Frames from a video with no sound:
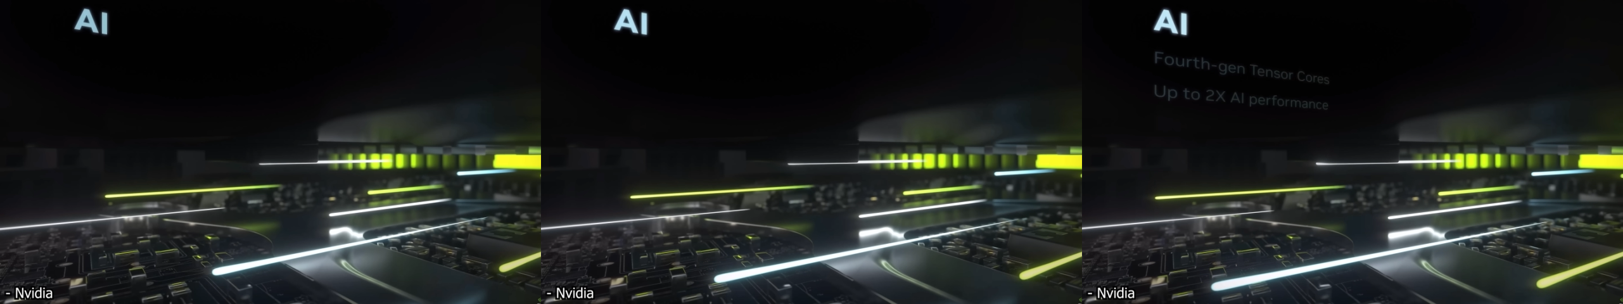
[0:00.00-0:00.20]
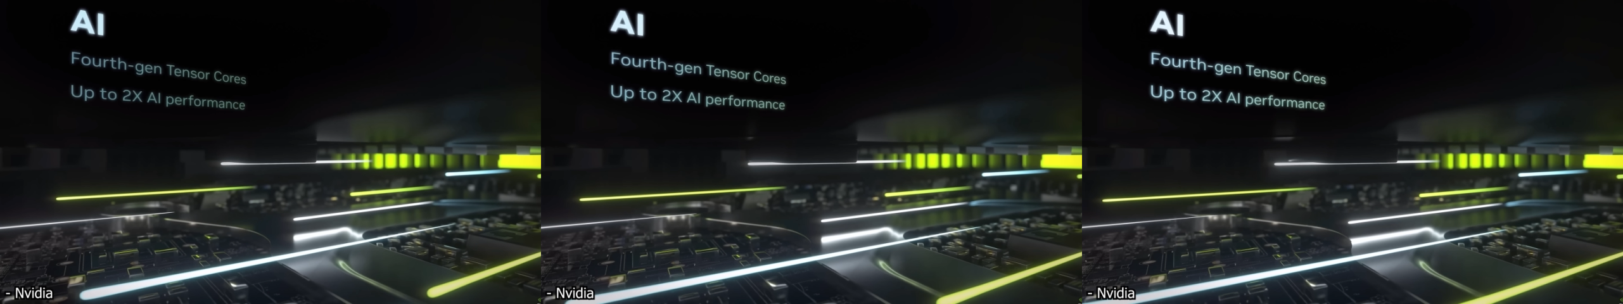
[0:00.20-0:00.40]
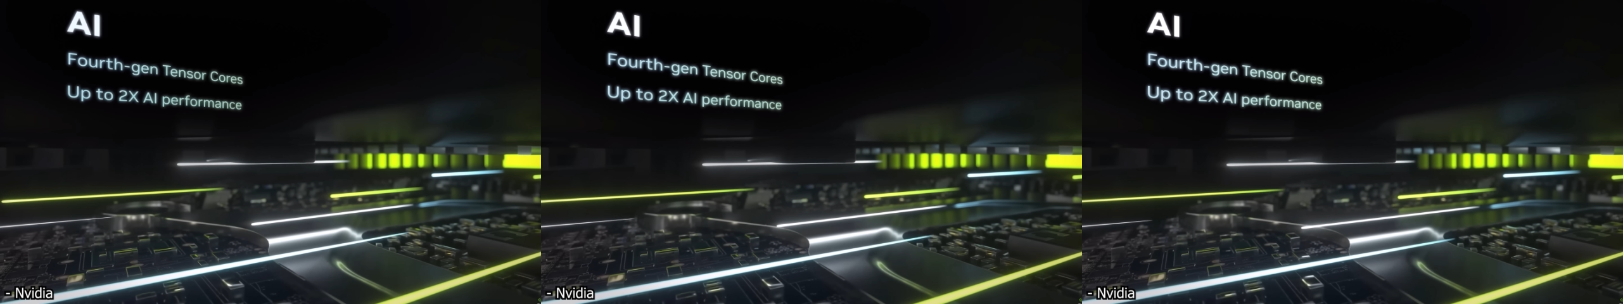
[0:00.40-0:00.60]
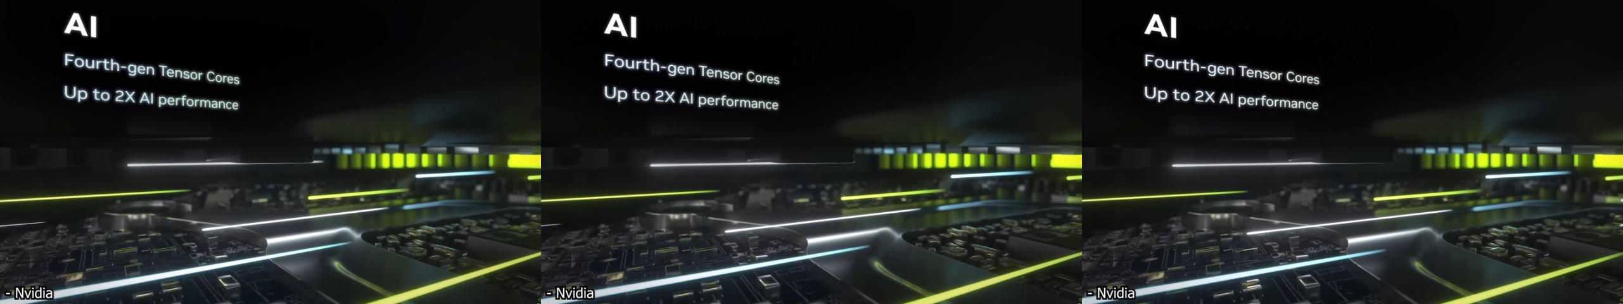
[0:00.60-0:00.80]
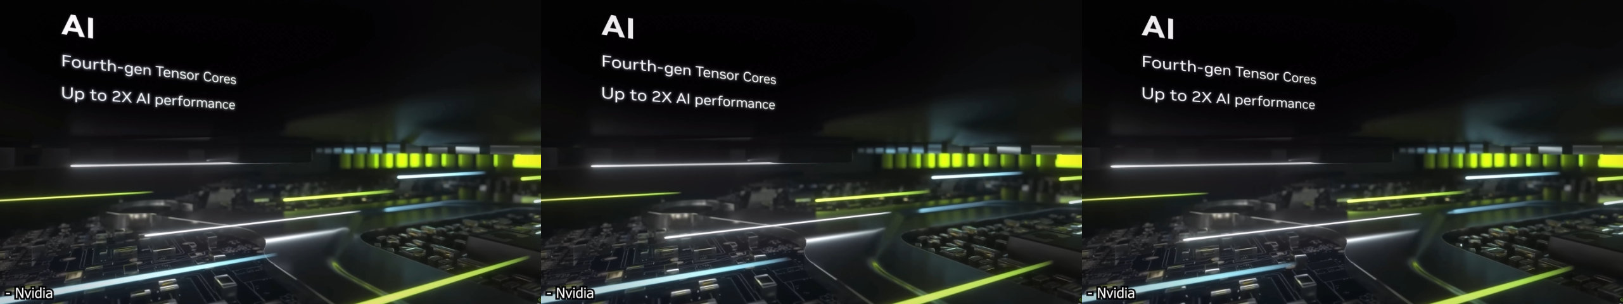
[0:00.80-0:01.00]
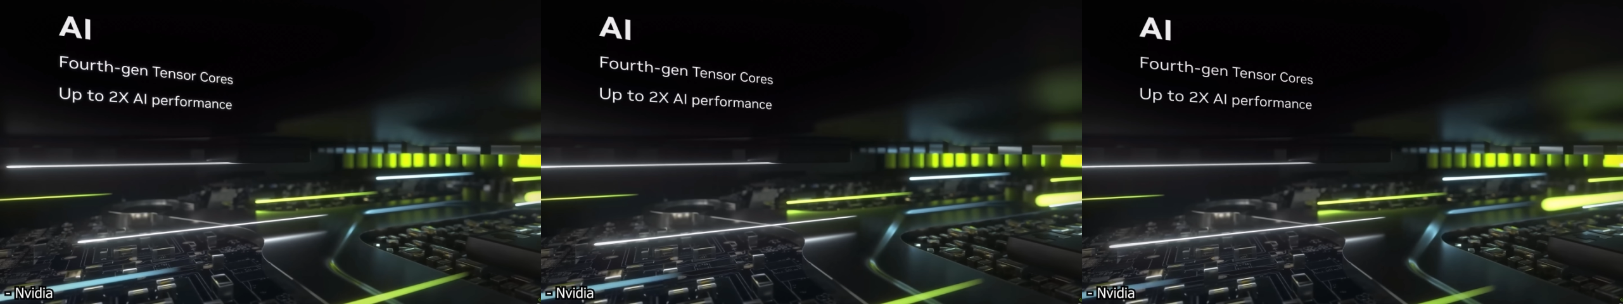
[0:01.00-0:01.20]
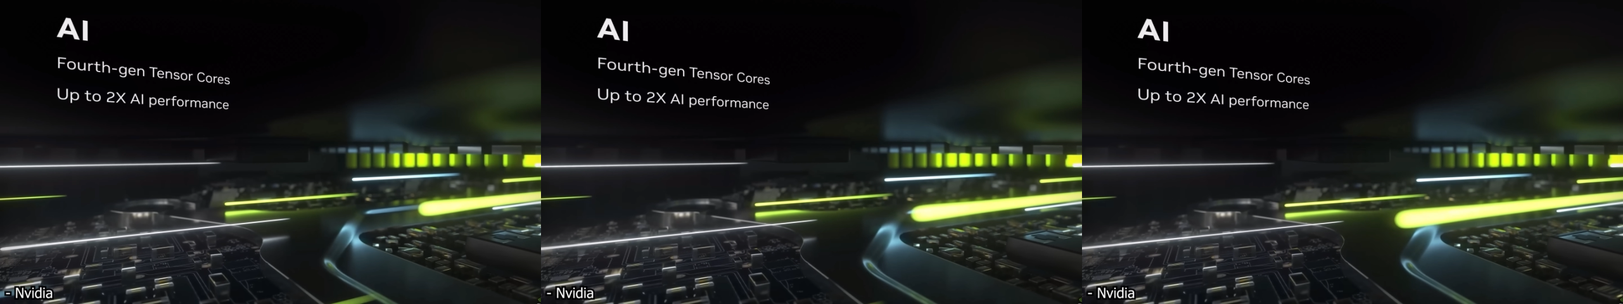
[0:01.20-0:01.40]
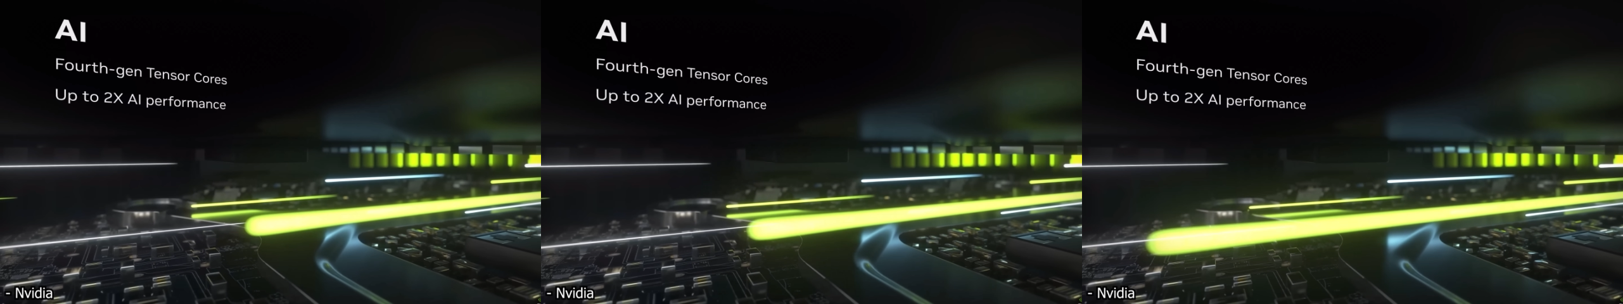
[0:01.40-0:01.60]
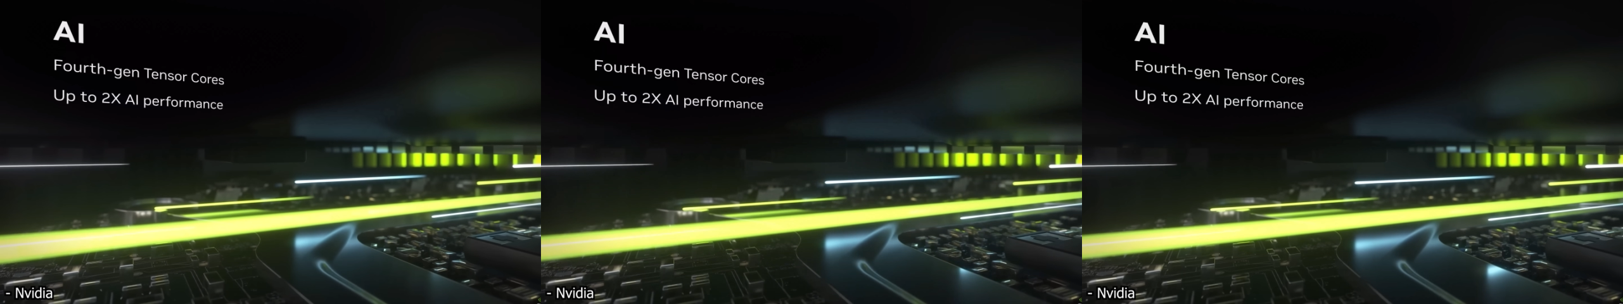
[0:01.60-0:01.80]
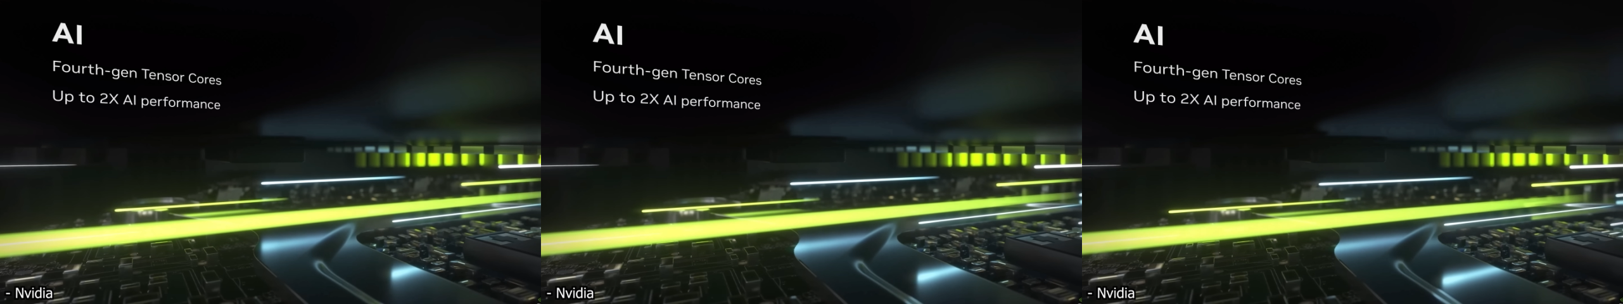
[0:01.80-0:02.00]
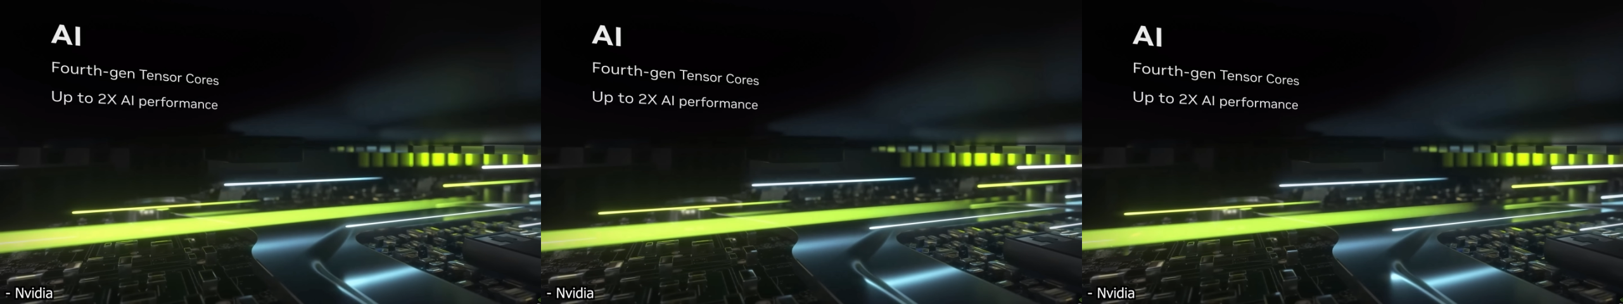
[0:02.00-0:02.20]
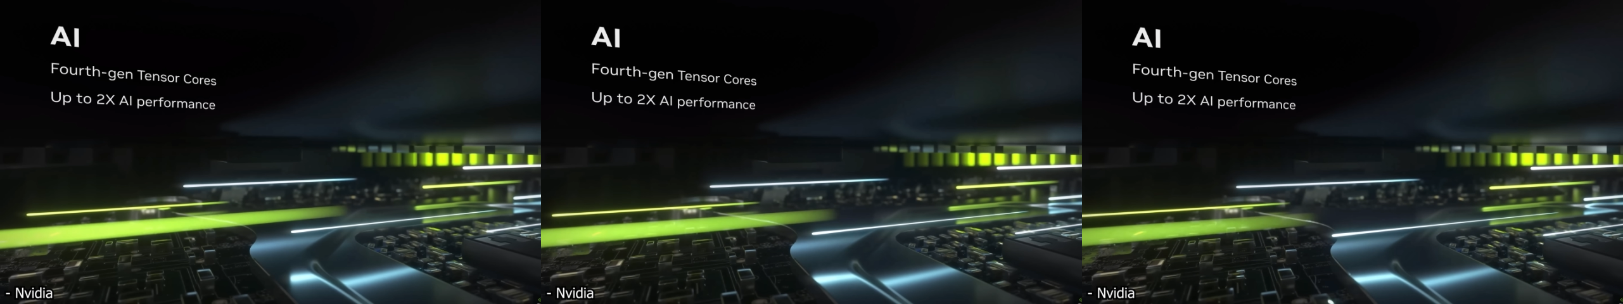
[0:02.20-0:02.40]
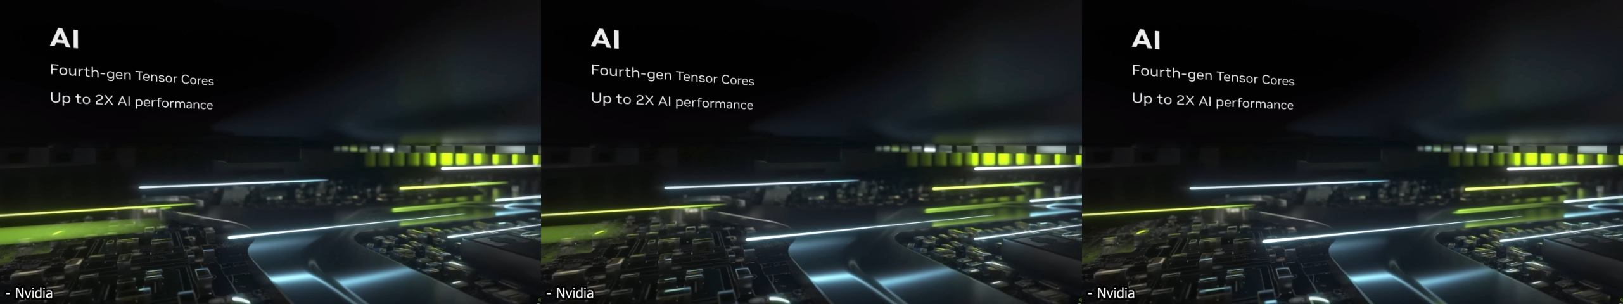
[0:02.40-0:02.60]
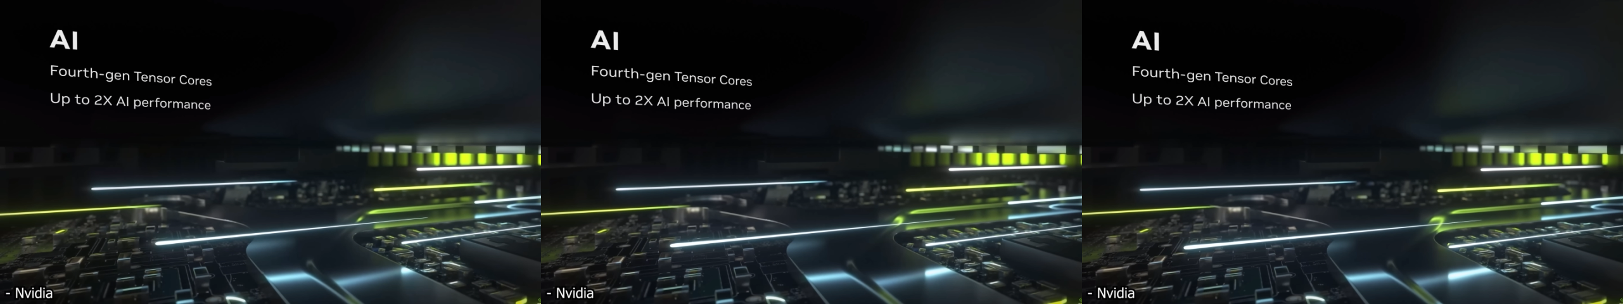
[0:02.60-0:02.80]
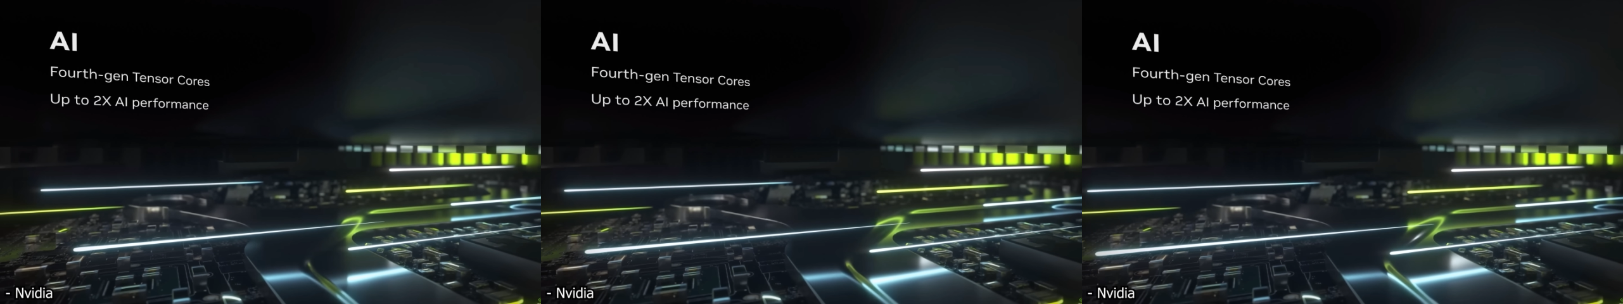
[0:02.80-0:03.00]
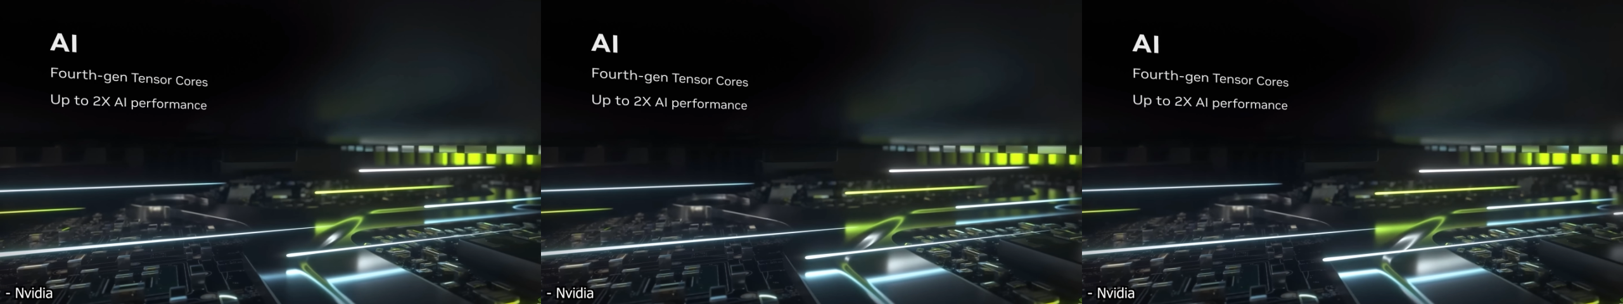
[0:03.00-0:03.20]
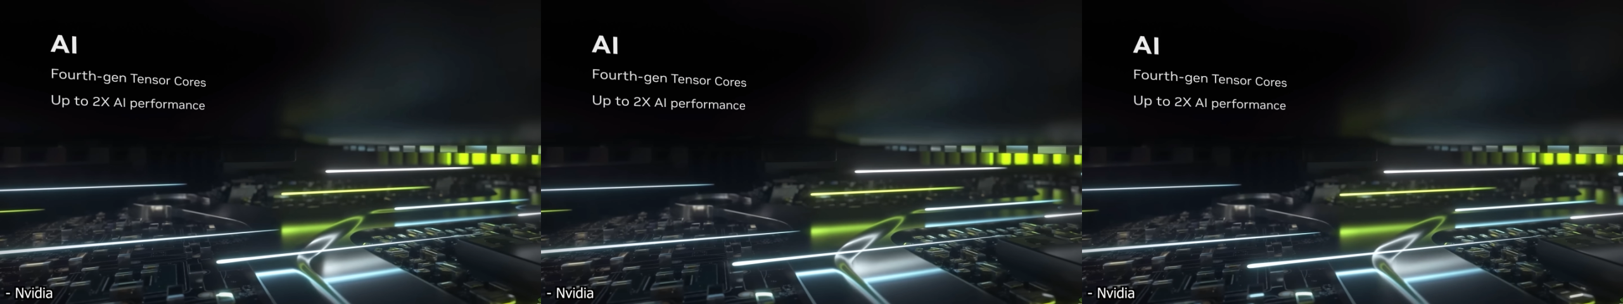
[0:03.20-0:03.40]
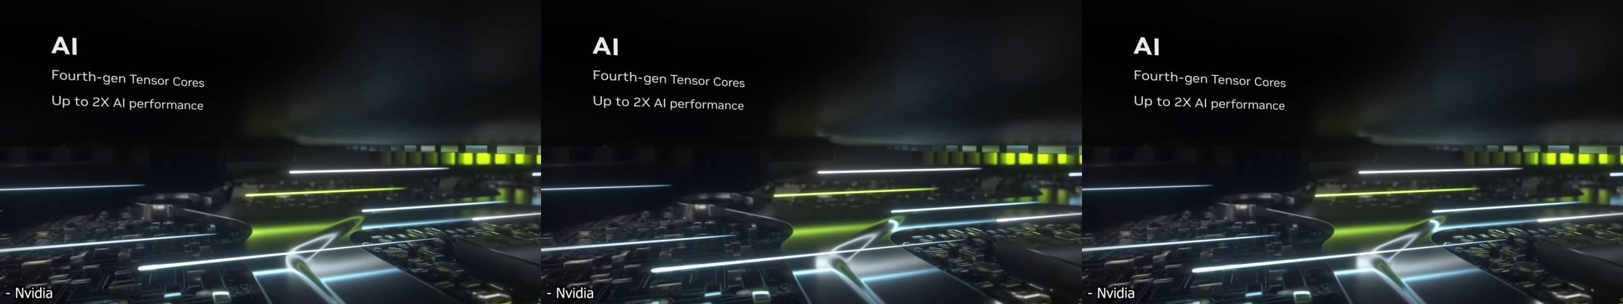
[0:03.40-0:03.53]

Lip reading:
No face is visible, so there are no lips to read.